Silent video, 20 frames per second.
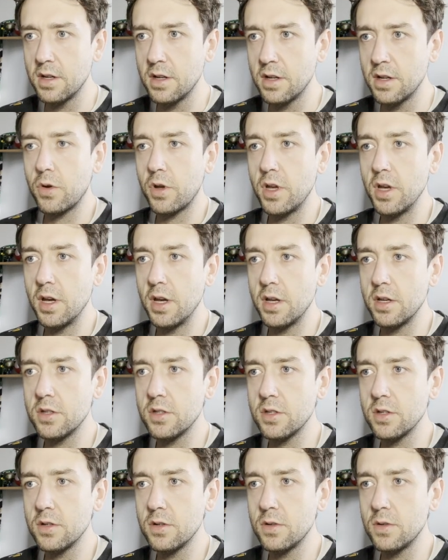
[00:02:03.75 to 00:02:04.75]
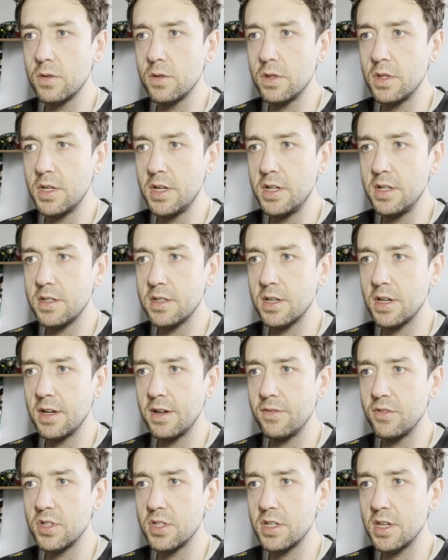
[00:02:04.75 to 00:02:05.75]
Okay, so let's
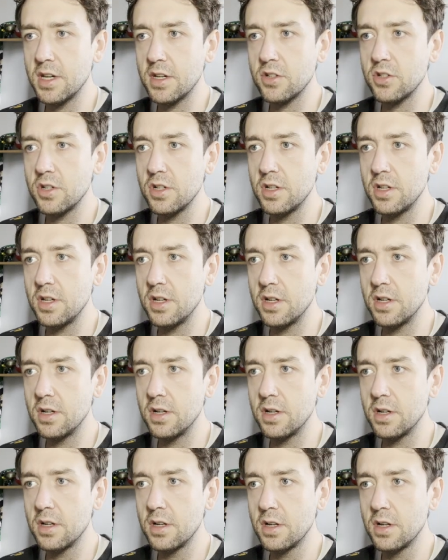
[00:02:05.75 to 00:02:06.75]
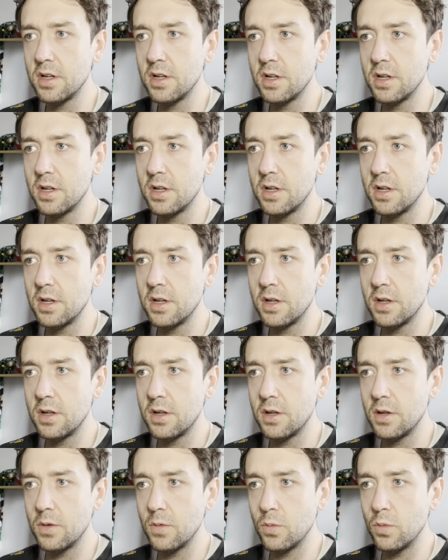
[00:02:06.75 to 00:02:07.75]
have a section here
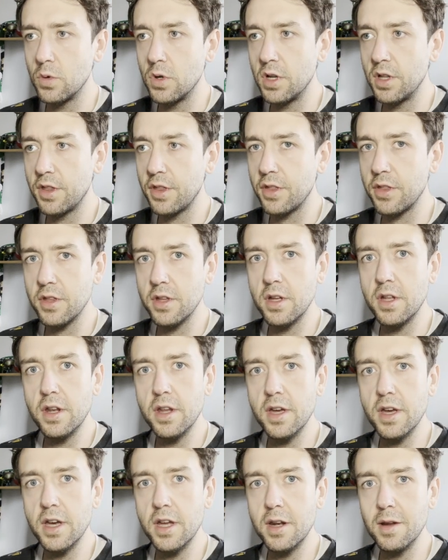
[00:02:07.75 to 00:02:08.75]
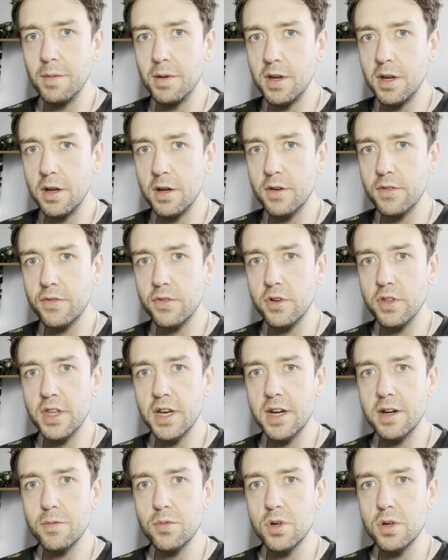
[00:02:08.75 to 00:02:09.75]
with an enemy. For
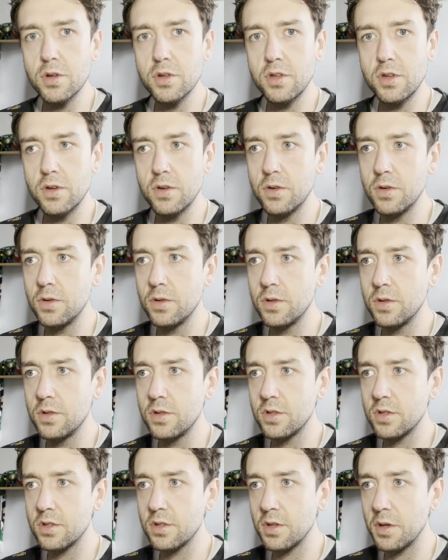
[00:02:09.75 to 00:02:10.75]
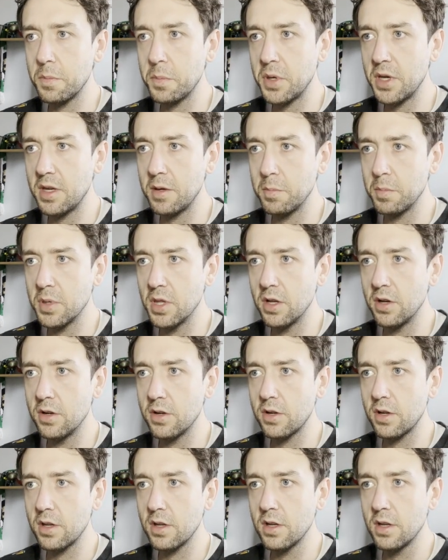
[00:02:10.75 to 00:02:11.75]
that we'll use a pink
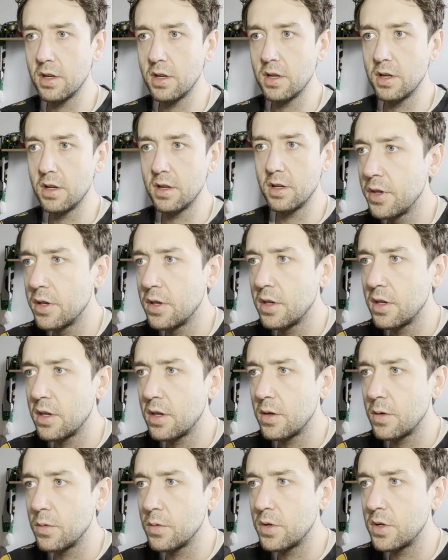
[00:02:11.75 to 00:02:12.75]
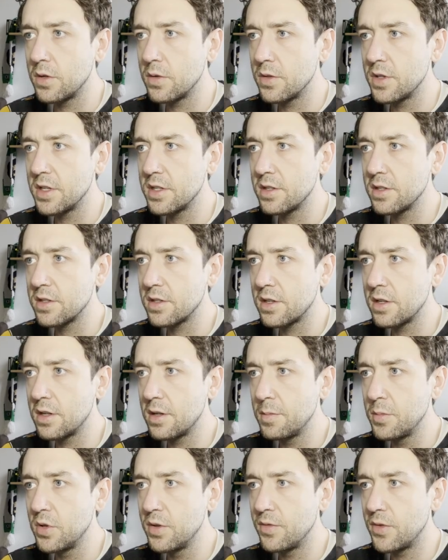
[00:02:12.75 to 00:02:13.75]
block. We know this is going to
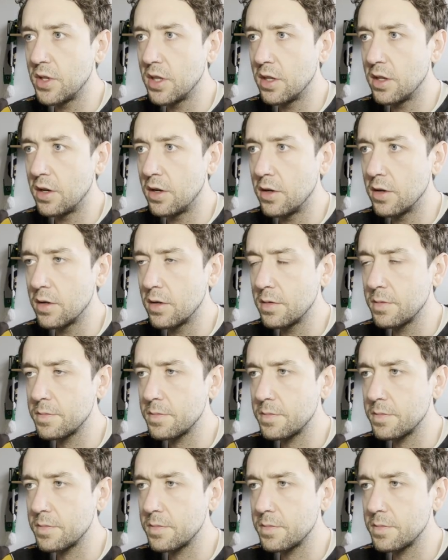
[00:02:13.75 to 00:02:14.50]
move along.